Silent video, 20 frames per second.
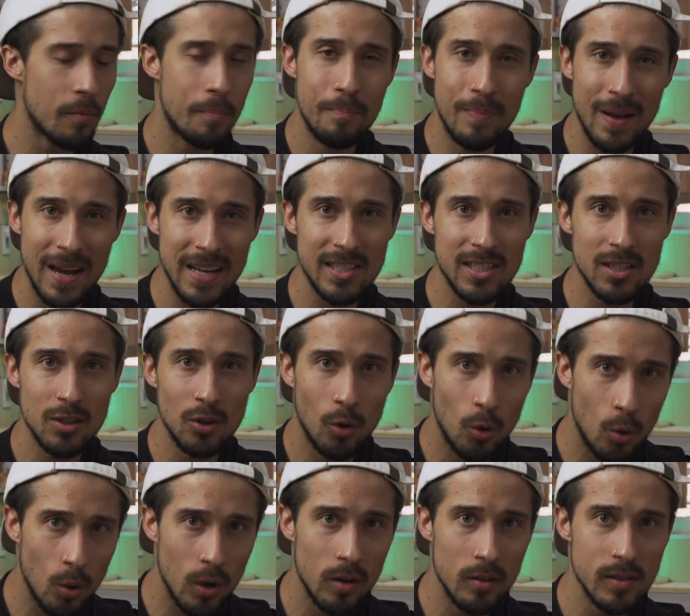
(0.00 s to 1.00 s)
the best
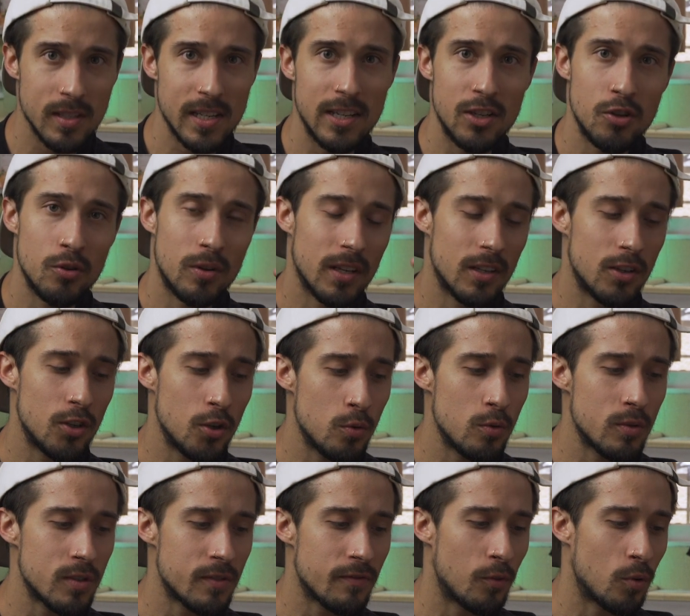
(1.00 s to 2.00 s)
oils that you can
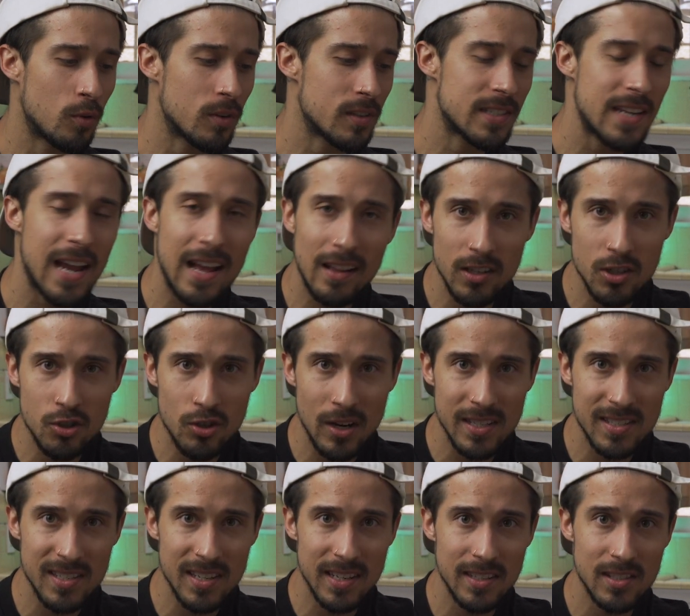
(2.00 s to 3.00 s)
use for salad
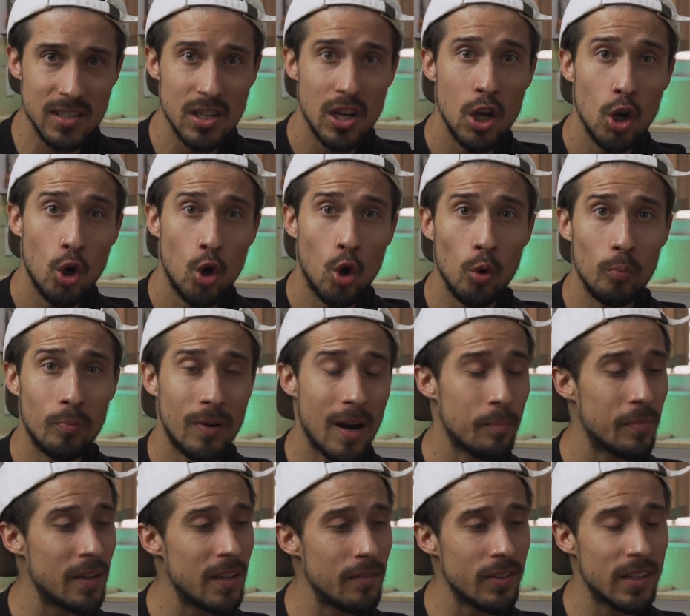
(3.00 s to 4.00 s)
dressings, cold
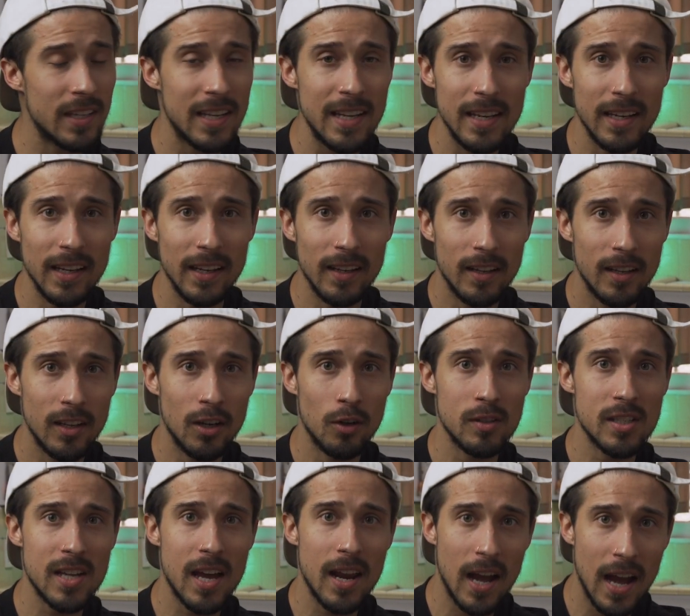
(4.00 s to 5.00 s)
prep, even heating. You know,
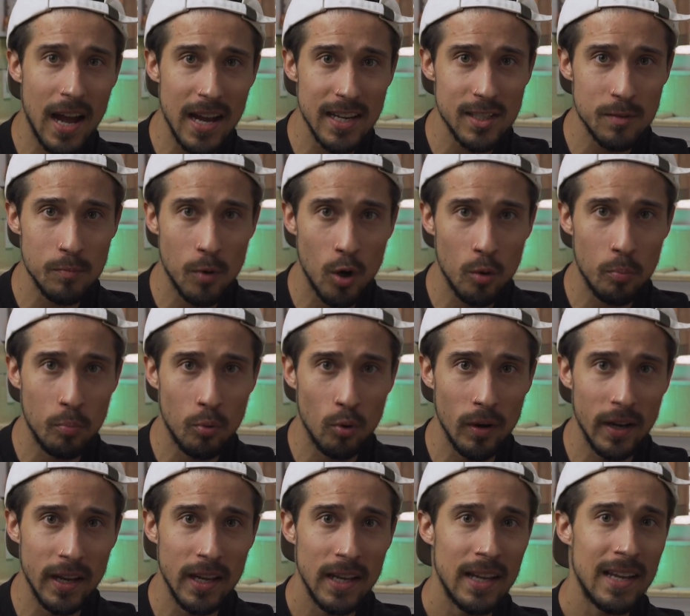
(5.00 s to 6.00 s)
it's got a high smoke
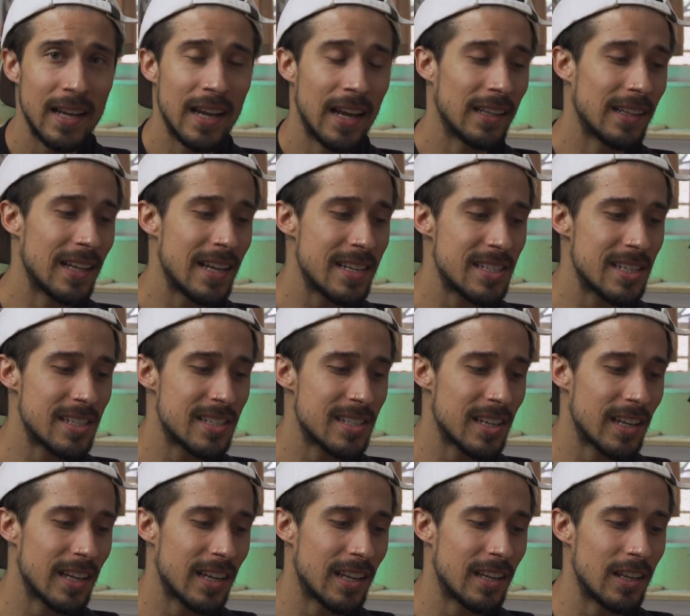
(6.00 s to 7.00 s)
point. Unless it's
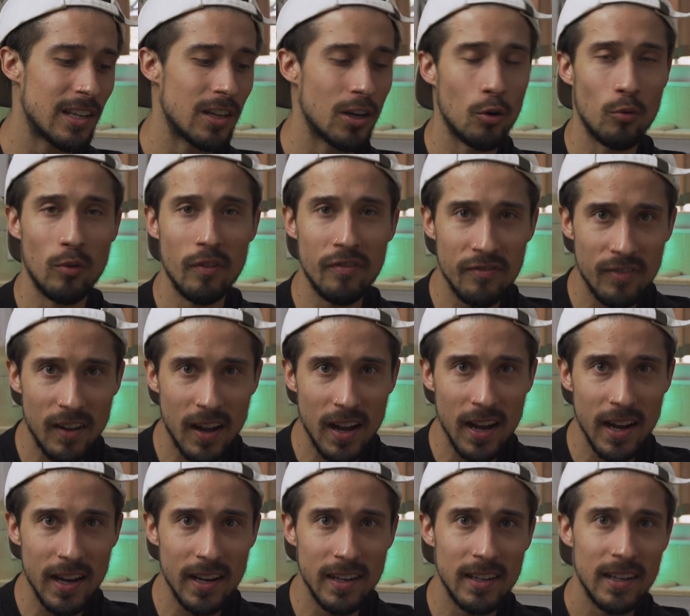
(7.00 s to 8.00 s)
like, you know,
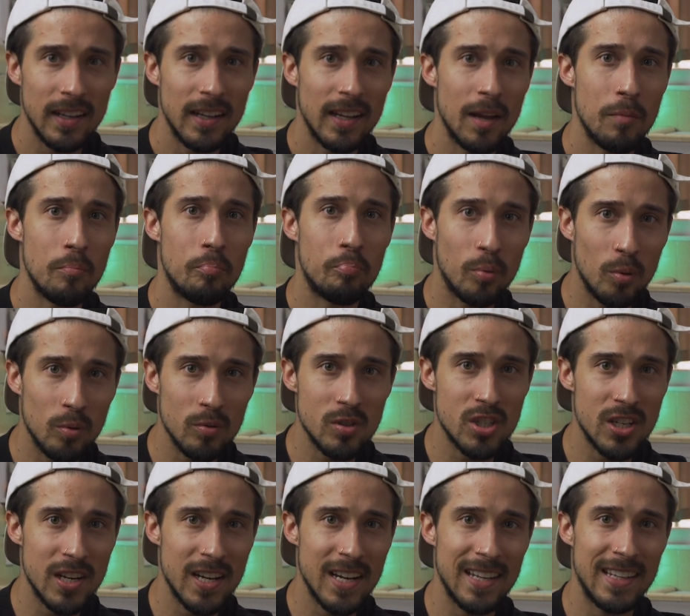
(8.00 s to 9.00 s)
refined and
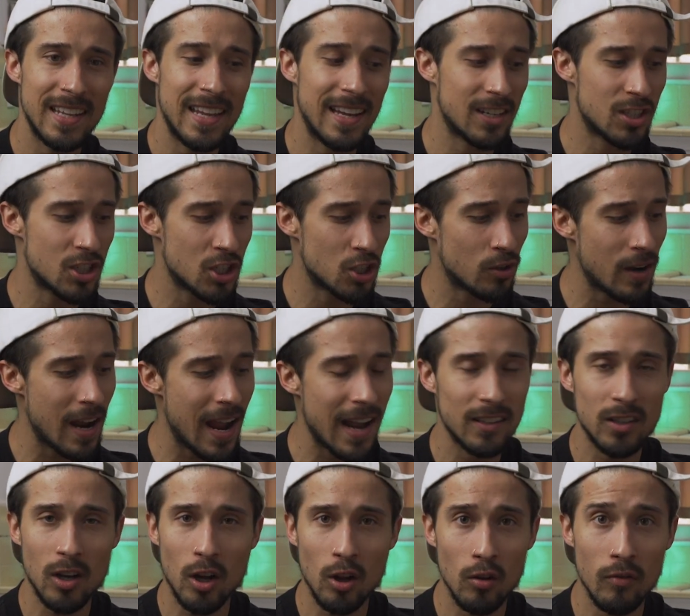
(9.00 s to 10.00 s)
bullshit and they
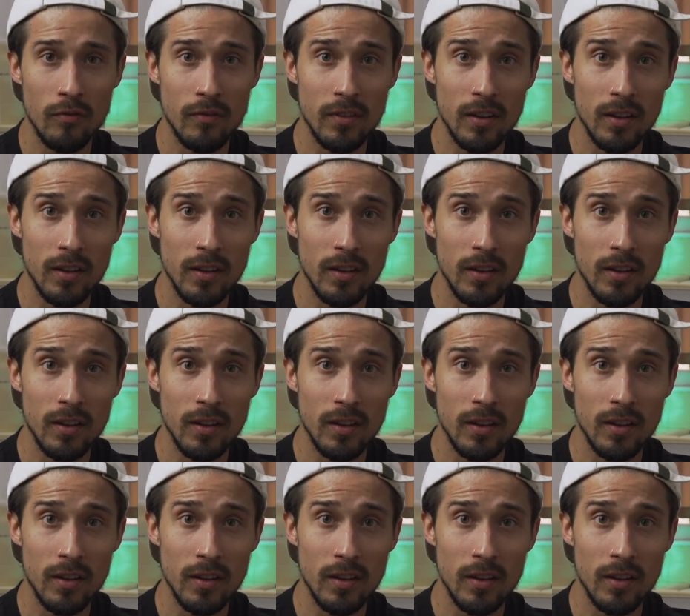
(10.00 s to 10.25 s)
extract all of